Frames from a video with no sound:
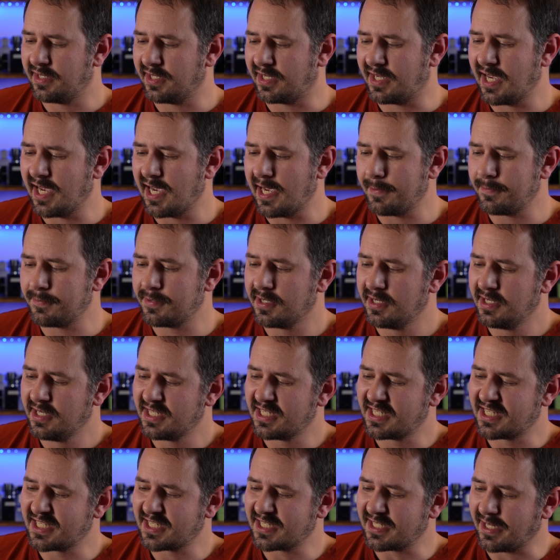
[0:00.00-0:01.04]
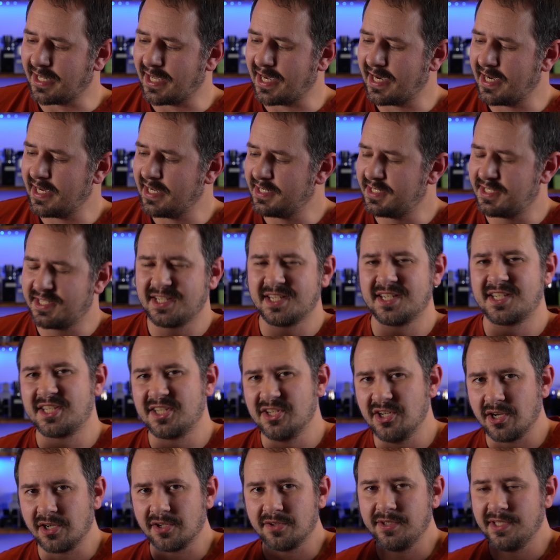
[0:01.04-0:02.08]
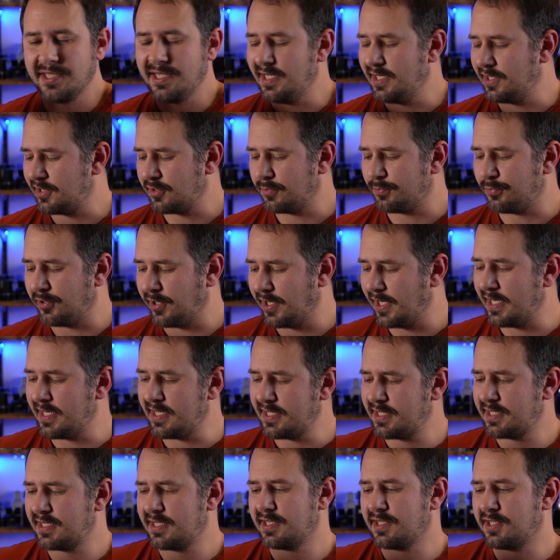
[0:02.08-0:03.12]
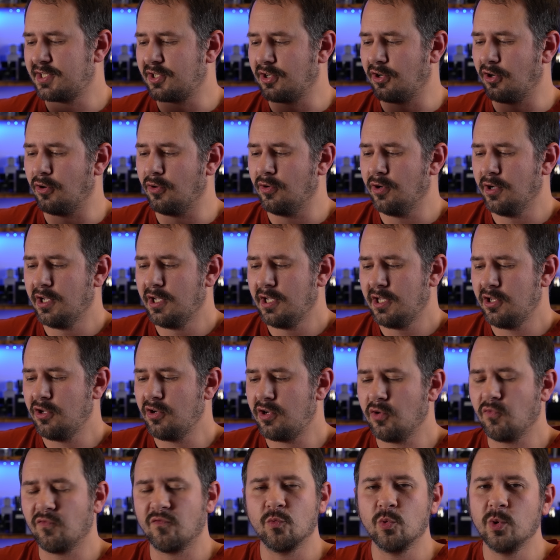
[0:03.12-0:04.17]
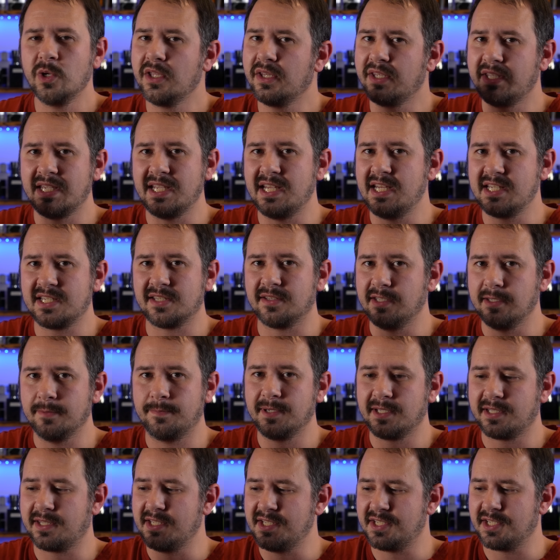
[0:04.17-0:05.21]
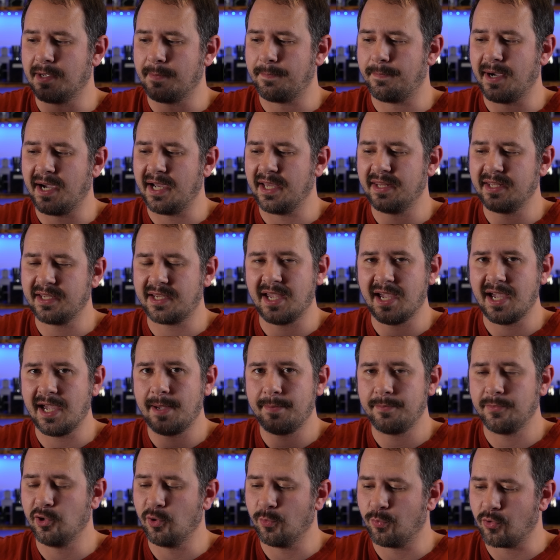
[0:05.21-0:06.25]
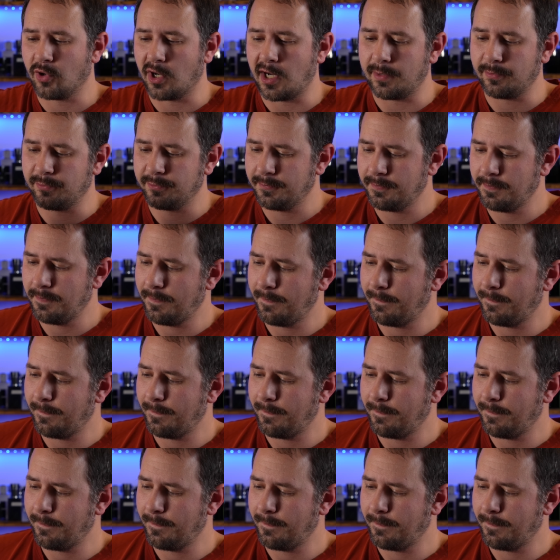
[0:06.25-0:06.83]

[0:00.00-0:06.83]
The cap slides snugly into place, so you can really easily pick these up by the cap, no problem.